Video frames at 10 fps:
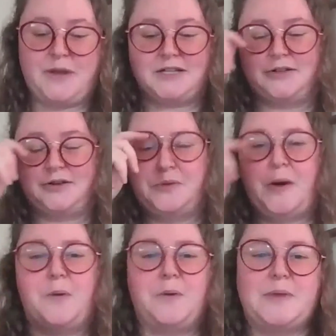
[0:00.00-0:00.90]
We got to learn
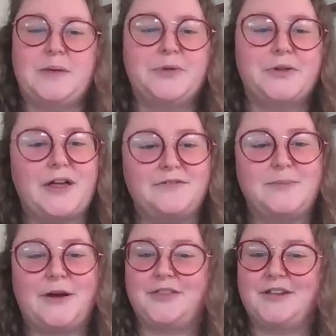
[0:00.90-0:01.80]
about what people
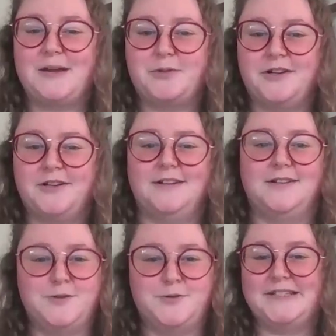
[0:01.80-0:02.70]
loved about the neighborhood
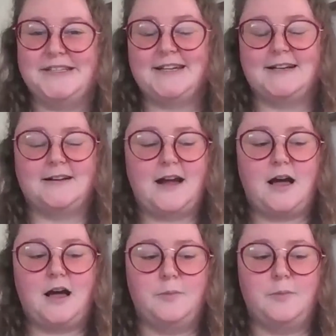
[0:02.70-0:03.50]
and who's here.